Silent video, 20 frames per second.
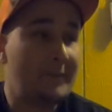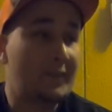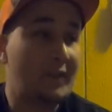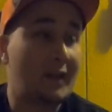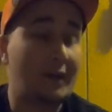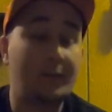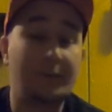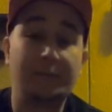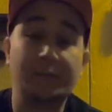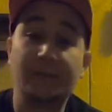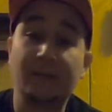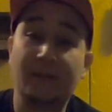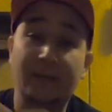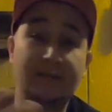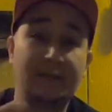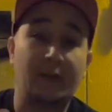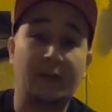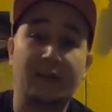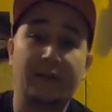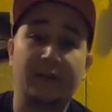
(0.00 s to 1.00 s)

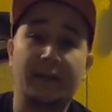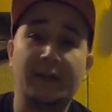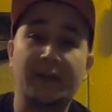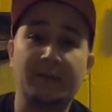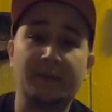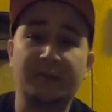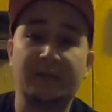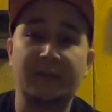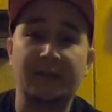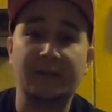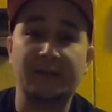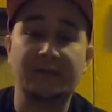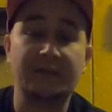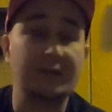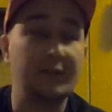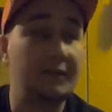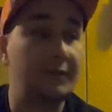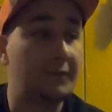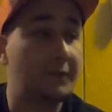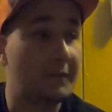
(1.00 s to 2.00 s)
That's how I got the name SendIt
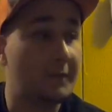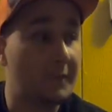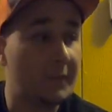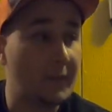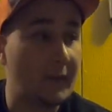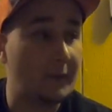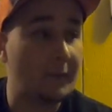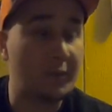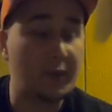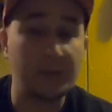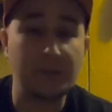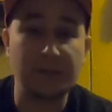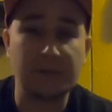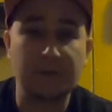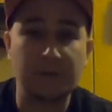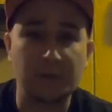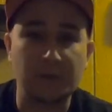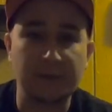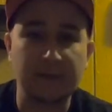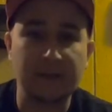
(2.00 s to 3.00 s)
Steve. I'm pretty much
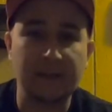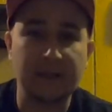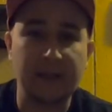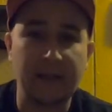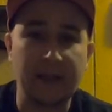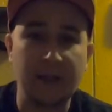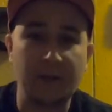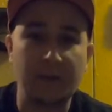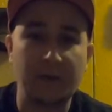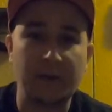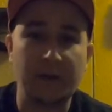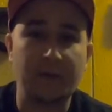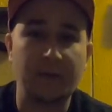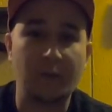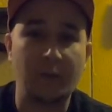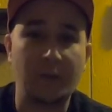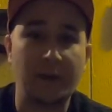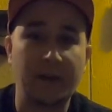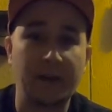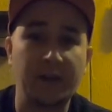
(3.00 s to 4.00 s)
full send anywhere and
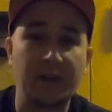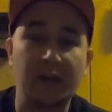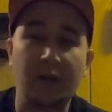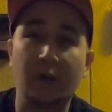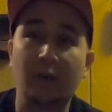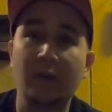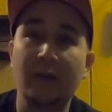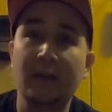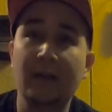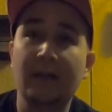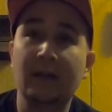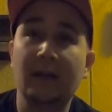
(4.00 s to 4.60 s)
everywhere I go.